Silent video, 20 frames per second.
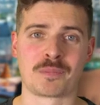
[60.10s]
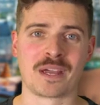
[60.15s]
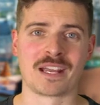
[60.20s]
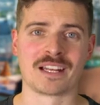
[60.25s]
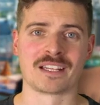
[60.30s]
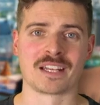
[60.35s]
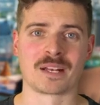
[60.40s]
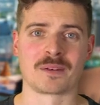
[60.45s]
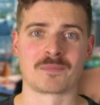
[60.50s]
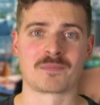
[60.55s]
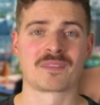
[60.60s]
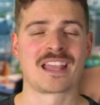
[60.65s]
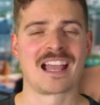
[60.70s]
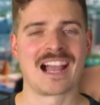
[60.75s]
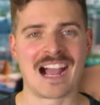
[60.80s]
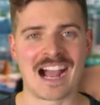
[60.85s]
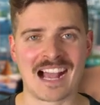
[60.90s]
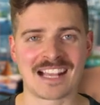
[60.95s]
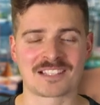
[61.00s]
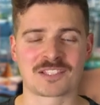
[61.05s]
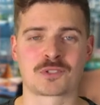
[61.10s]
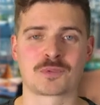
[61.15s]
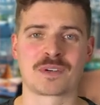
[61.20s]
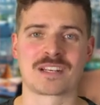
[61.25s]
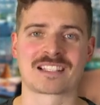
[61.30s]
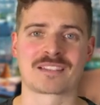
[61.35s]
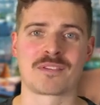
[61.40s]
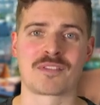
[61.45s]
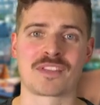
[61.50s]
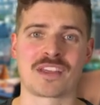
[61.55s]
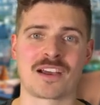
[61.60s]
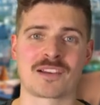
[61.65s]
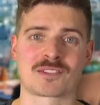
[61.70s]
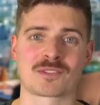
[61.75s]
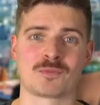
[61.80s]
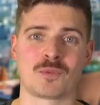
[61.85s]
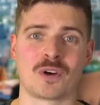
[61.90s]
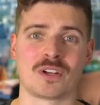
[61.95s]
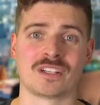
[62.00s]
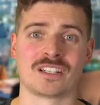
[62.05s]
opinion, ISO
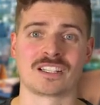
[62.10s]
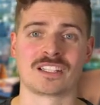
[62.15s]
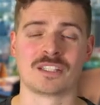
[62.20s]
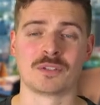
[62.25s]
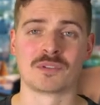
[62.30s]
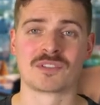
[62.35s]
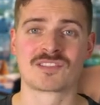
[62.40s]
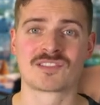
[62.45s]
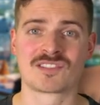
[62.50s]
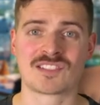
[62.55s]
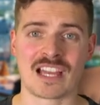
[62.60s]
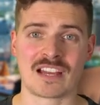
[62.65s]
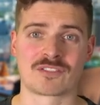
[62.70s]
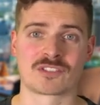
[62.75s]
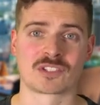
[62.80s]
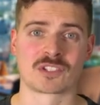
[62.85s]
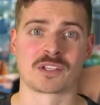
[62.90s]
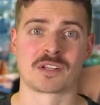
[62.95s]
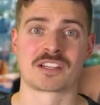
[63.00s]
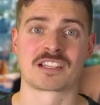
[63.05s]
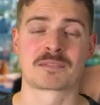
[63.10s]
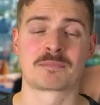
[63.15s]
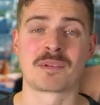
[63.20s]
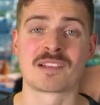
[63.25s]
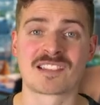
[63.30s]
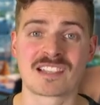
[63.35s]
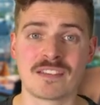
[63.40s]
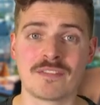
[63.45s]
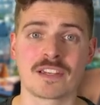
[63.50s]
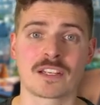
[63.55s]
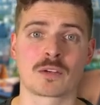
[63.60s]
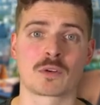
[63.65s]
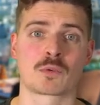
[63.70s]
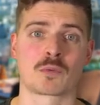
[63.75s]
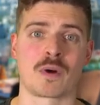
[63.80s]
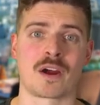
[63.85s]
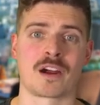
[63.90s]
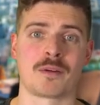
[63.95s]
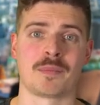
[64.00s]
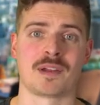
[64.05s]
27001 includes several specific
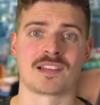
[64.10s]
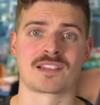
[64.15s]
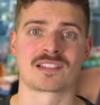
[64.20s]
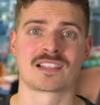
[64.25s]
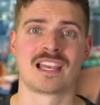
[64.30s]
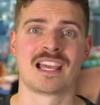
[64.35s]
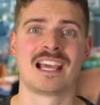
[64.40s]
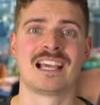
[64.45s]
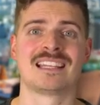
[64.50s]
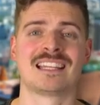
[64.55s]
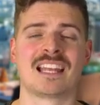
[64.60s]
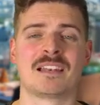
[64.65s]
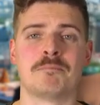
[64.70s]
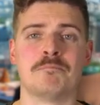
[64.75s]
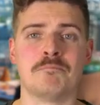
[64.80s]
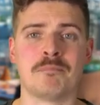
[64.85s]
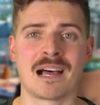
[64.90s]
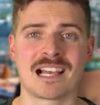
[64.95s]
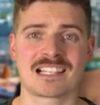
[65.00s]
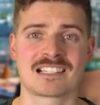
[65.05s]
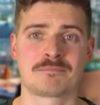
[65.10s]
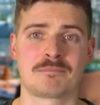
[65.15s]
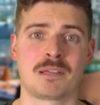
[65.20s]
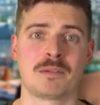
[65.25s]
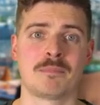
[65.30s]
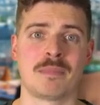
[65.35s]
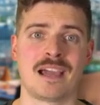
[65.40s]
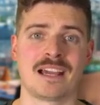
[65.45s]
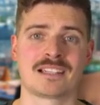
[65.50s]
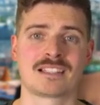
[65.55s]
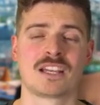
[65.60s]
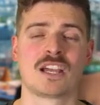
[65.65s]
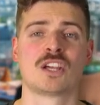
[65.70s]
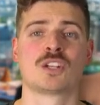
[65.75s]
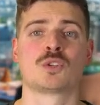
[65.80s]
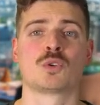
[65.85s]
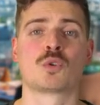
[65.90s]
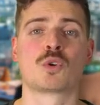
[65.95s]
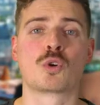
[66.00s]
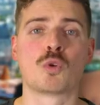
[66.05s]
requirements that must be met
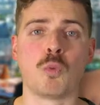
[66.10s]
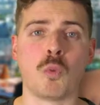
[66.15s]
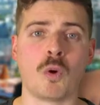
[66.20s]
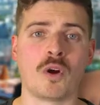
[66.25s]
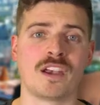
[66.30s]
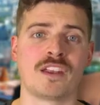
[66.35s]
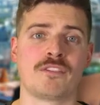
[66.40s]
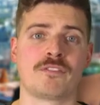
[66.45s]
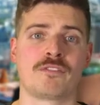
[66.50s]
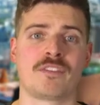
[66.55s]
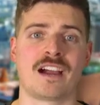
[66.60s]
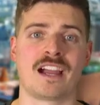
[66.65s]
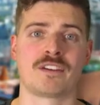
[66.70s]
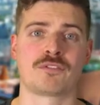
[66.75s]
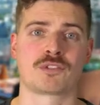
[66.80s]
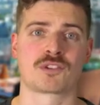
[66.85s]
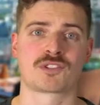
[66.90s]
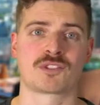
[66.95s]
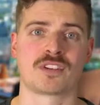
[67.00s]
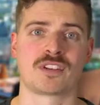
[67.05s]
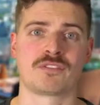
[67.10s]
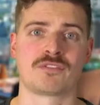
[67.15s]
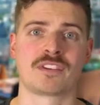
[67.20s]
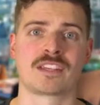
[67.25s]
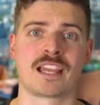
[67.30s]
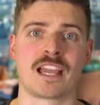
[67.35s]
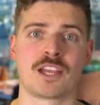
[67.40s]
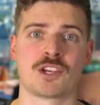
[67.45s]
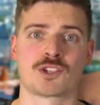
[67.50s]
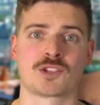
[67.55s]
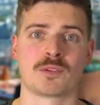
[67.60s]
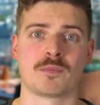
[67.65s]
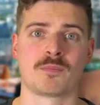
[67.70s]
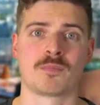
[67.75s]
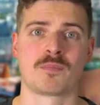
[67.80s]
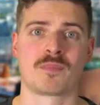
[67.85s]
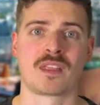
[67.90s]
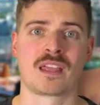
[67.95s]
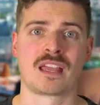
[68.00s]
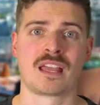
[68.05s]
to qualify for certification.
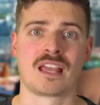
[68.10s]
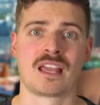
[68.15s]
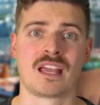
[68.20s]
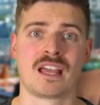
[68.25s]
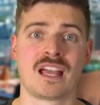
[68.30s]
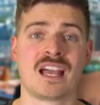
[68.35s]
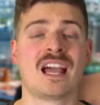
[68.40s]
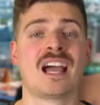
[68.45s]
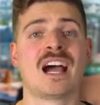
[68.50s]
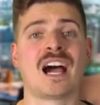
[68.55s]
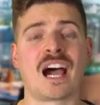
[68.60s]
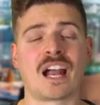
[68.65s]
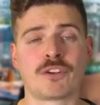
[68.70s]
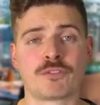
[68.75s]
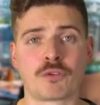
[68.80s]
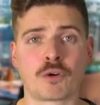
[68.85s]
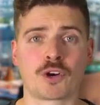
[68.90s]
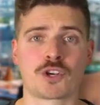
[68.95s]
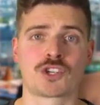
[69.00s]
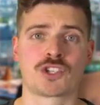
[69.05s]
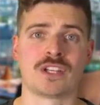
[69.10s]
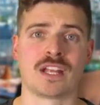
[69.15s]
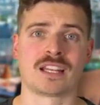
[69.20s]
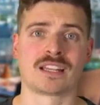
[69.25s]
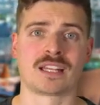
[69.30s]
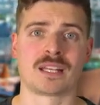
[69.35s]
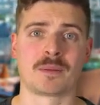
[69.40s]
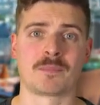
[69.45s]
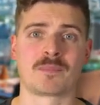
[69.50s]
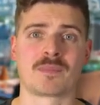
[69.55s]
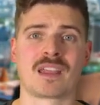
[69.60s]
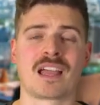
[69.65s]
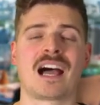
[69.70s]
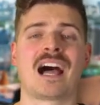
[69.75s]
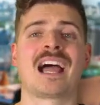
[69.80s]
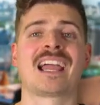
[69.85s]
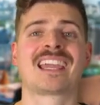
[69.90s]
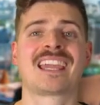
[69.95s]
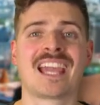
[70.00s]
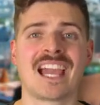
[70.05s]
Unfortunately,
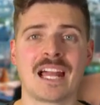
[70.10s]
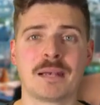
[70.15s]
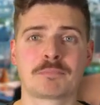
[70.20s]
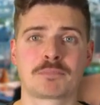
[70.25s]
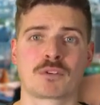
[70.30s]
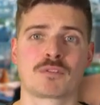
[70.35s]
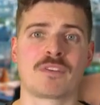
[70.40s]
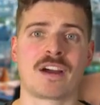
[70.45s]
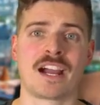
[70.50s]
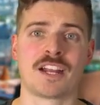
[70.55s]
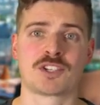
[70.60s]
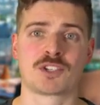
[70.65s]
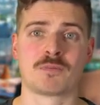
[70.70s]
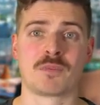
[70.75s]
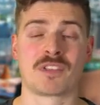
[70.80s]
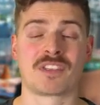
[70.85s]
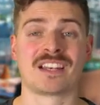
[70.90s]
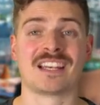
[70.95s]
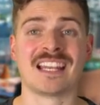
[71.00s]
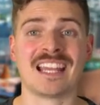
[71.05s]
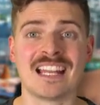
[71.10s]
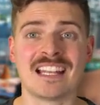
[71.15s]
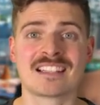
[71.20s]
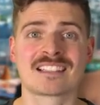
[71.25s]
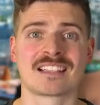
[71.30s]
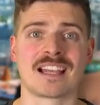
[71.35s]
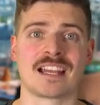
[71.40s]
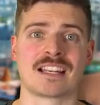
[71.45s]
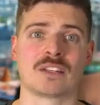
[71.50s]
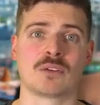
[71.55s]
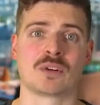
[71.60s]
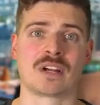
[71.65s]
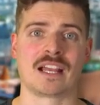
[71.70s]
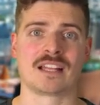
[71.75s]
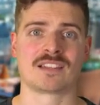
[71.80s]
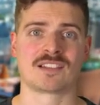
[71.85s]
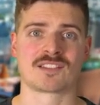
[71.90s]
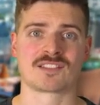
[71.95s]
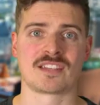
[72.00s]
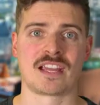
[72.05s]
I can't provide you with an inside look
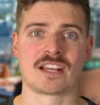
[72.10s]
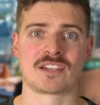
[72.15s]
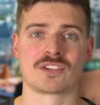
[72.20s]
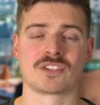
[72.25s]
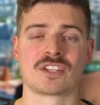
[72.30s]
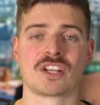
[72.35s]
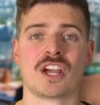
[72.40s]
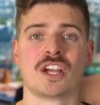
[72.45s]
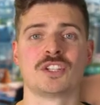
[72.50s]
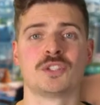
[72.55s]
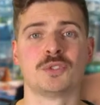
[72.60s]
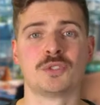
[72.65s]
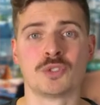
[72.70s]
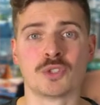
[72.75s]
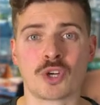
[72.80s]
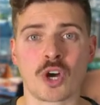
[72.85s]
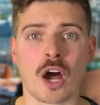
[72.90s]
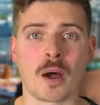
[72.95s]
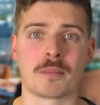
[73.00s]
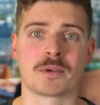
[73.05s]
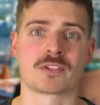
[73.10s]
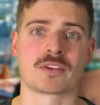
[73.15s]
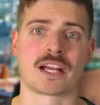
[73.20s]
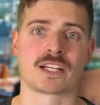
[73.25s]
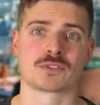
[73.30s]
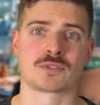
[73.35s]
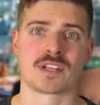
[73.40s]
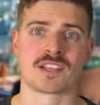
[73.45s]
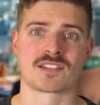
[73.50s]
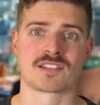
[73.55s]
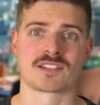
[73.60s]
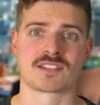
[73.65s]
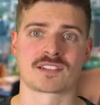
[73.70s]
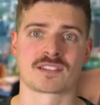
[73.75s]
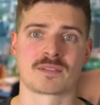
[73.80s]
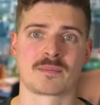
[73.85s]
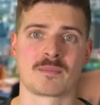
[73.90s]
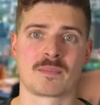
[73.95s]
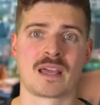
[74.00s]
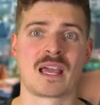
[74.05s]
at the standard due to copyright
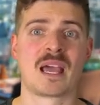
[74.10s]
reasons,